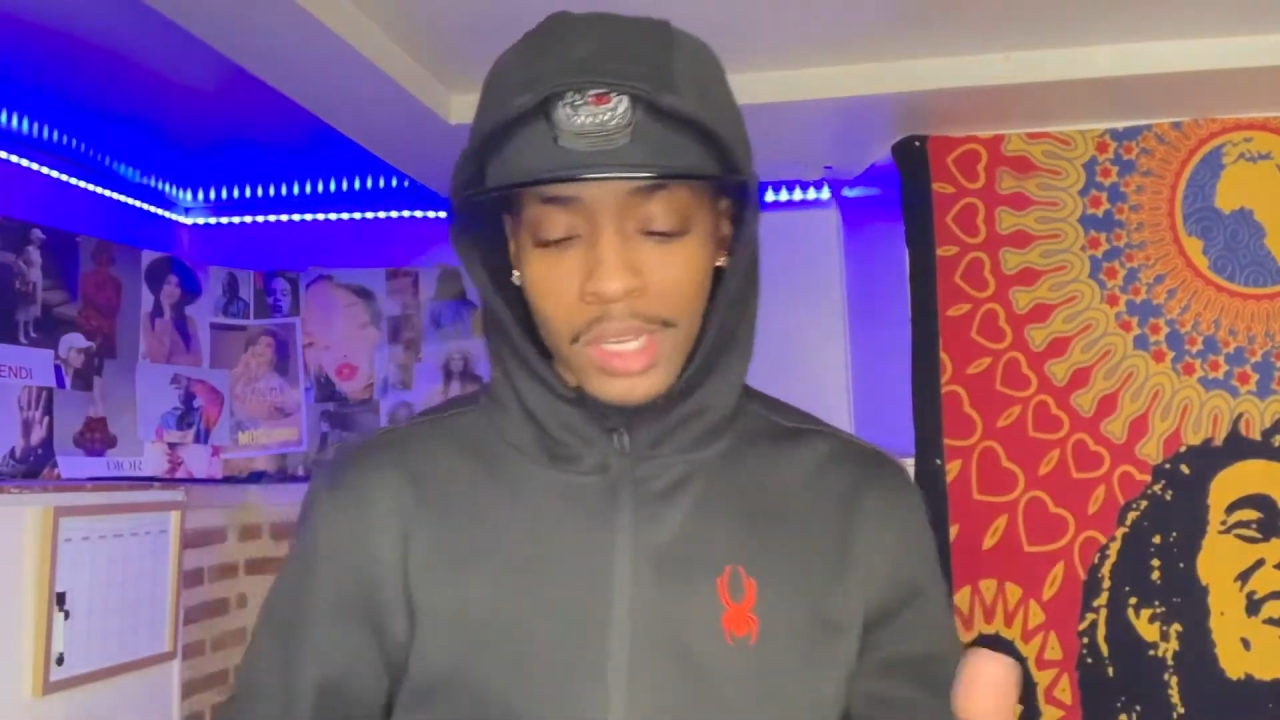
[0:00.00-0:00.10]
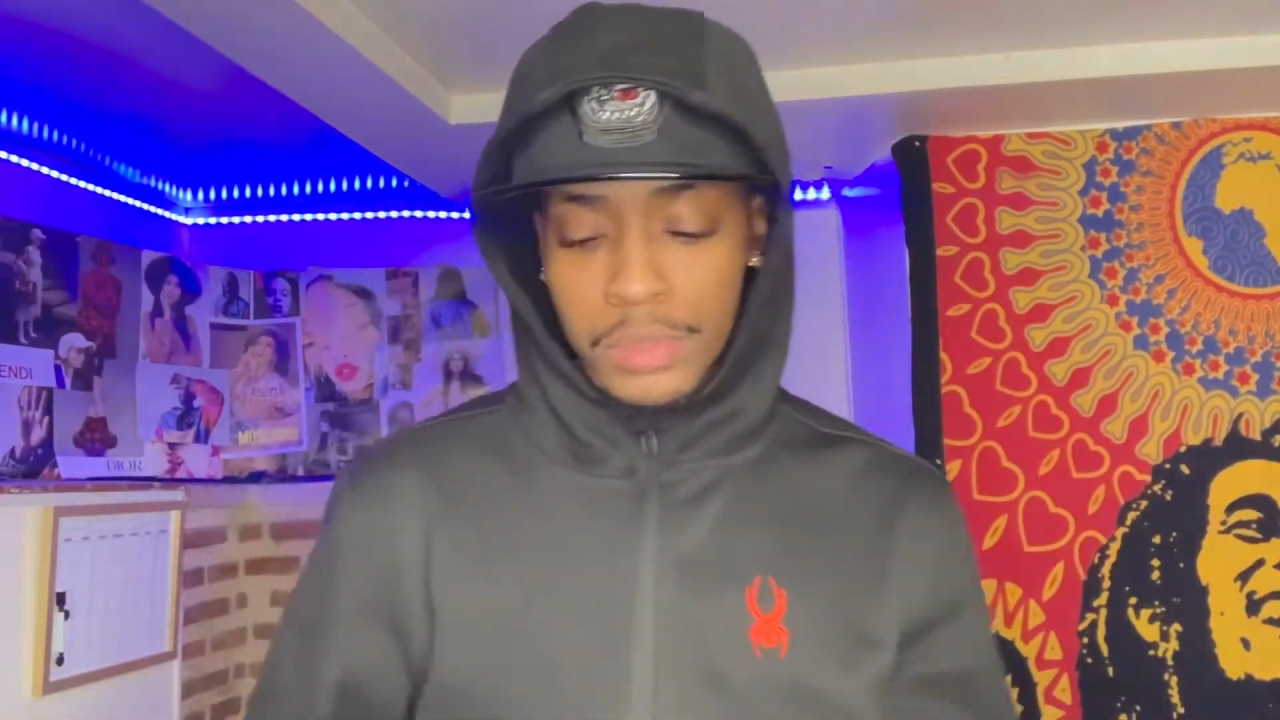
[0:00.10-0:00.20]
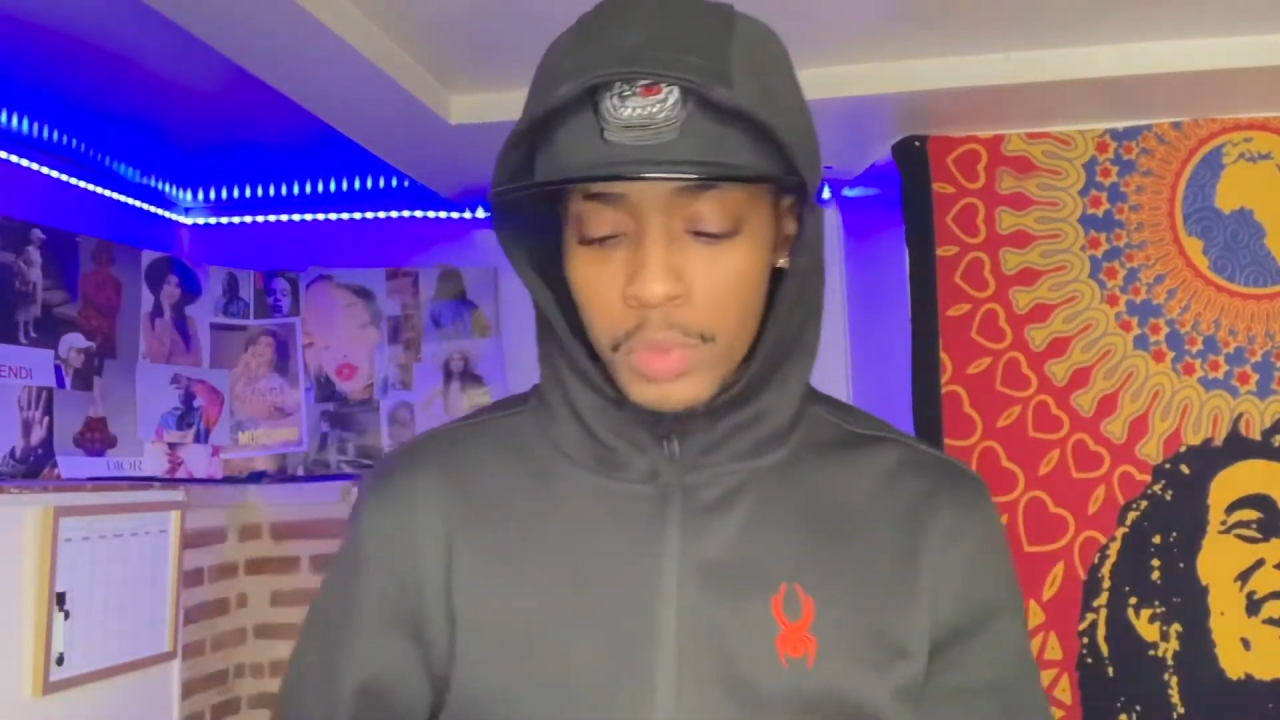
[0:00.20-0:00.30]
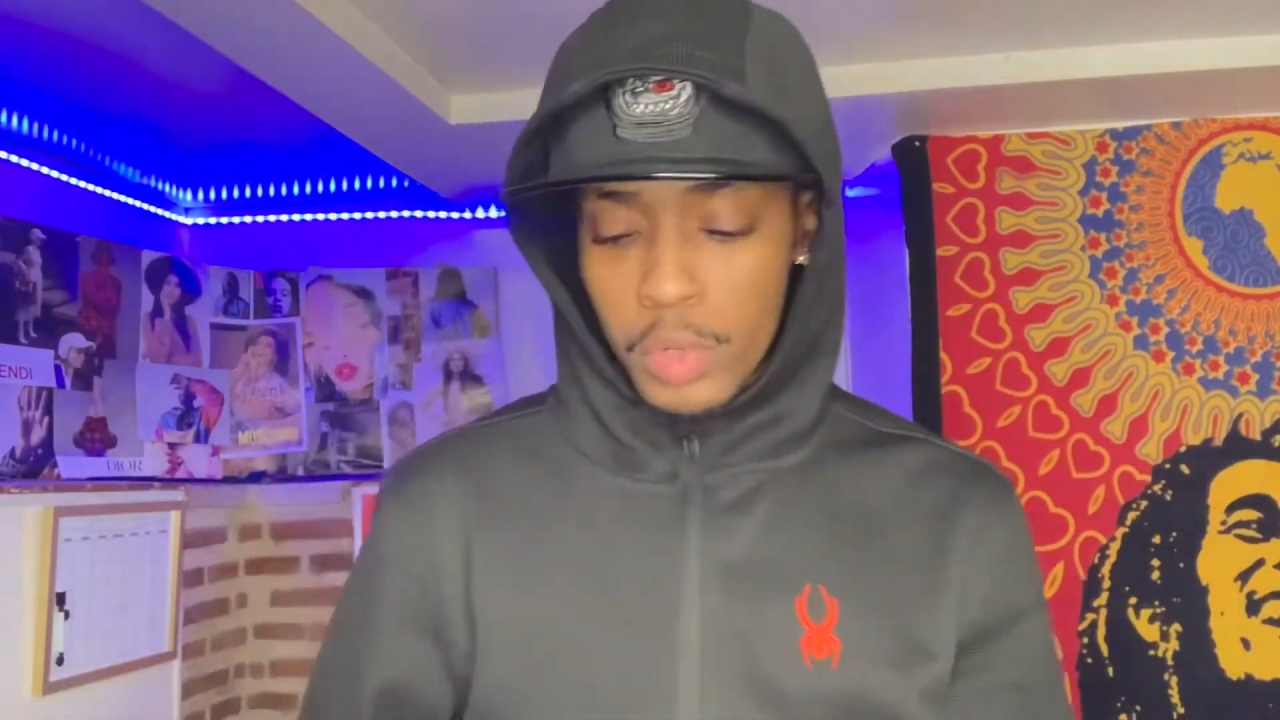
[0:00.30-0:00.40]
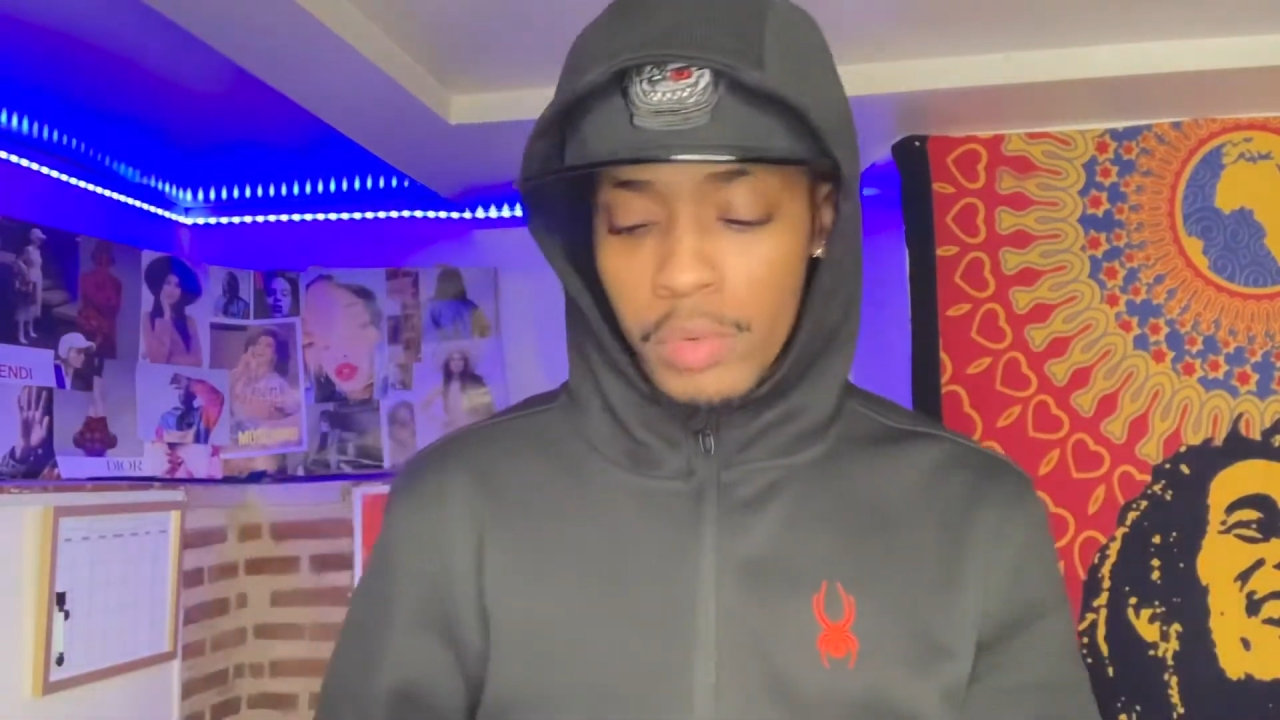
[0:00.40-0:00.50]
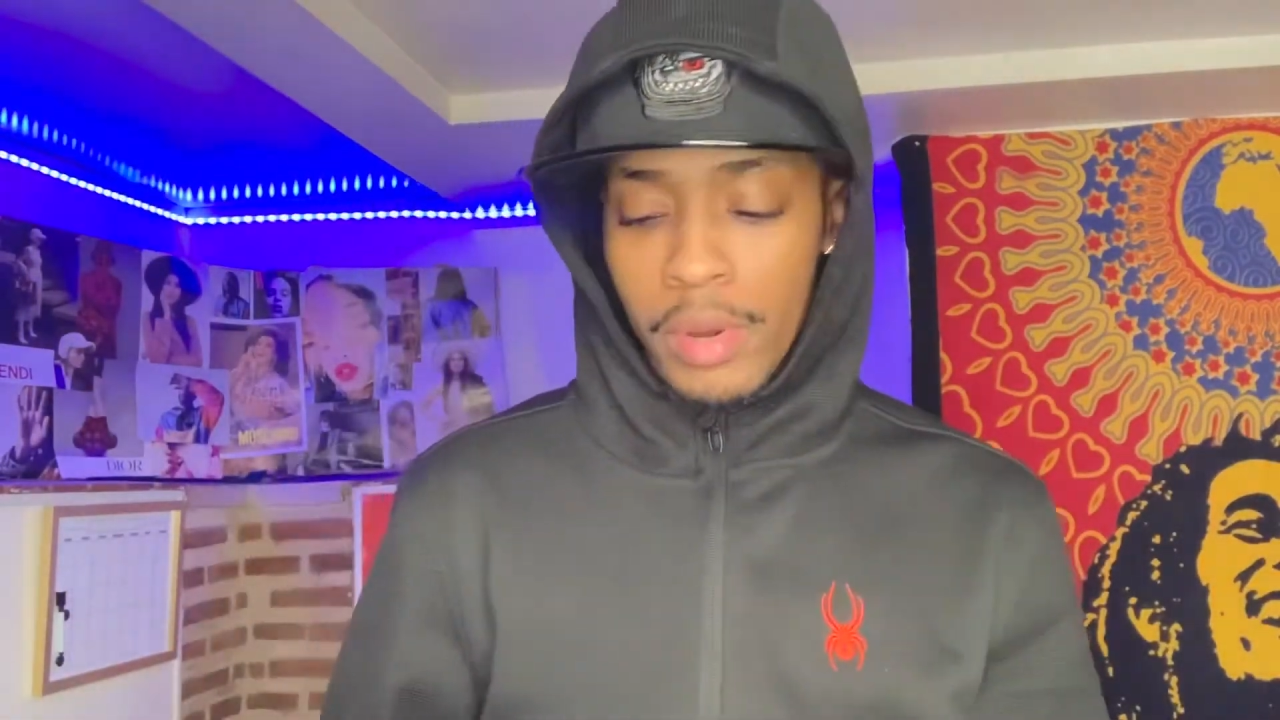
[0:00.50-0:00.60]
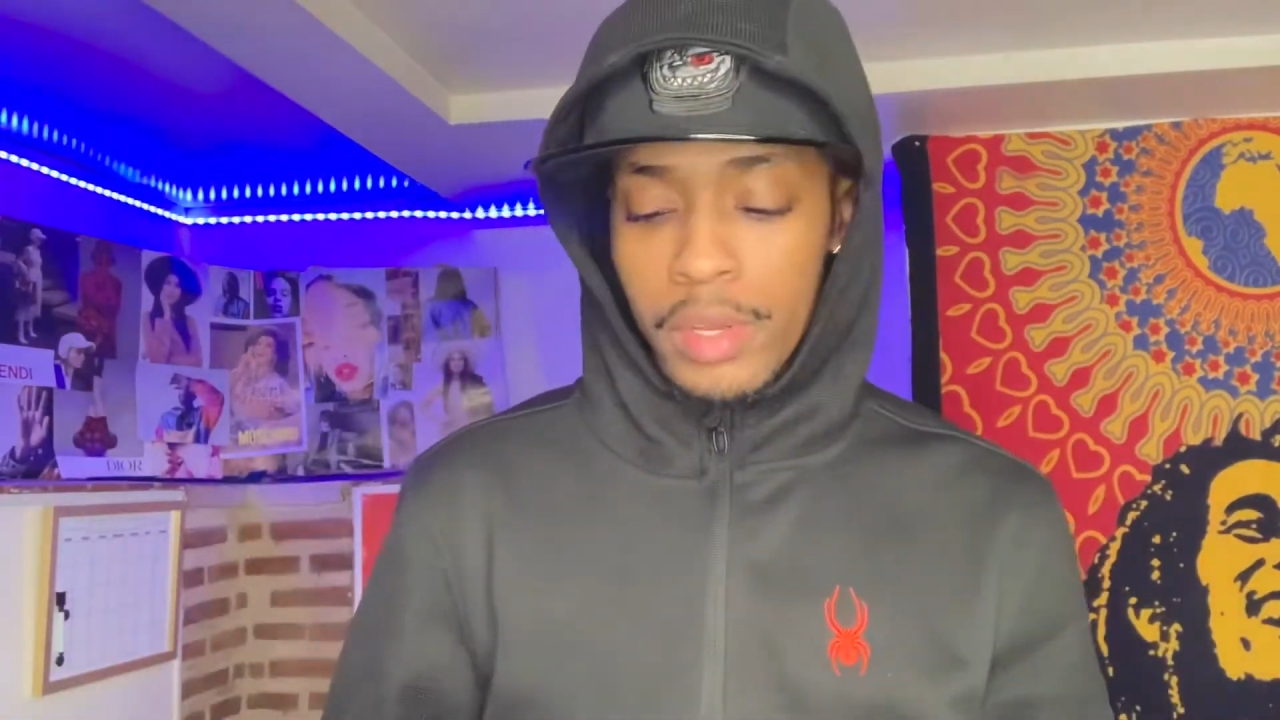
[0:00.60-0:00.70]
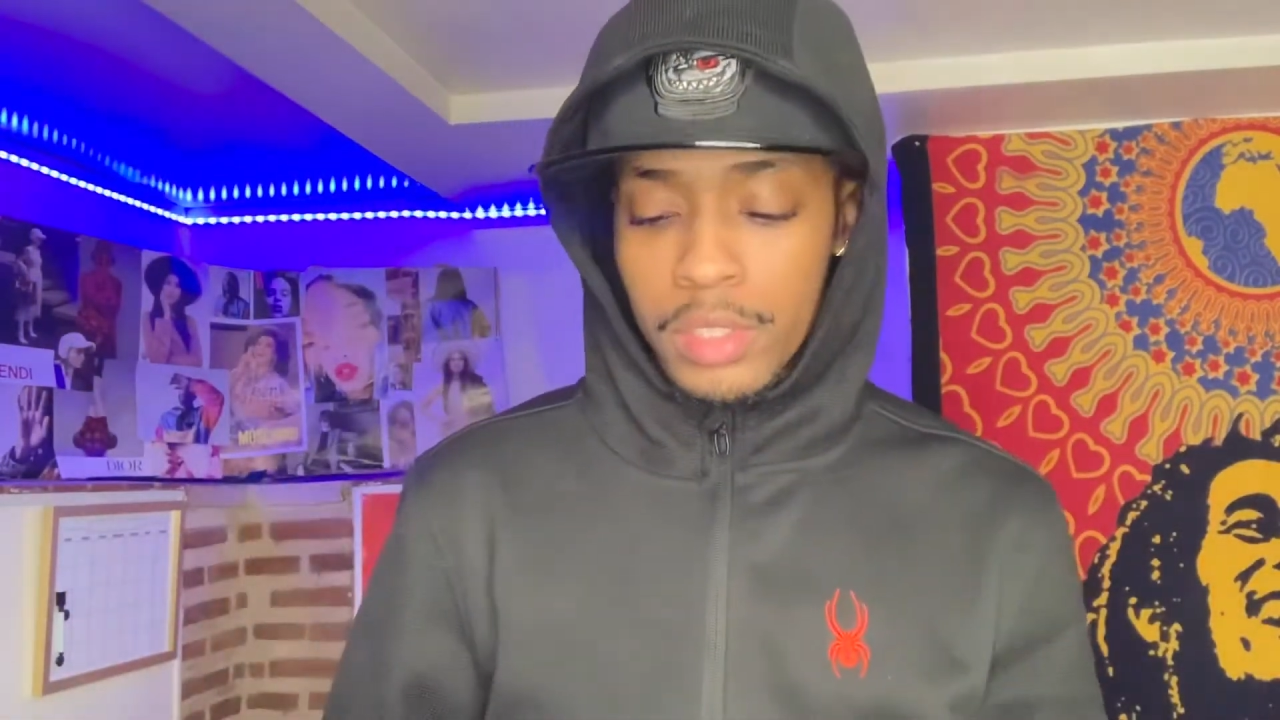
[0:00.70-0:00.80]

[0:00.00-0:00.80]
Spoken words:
40 right here,